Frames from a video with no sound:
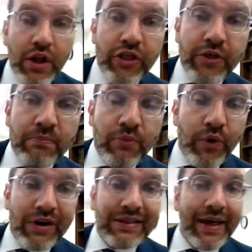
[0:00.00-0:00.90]
The
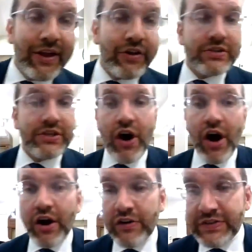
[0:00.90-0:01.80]
more layers there are of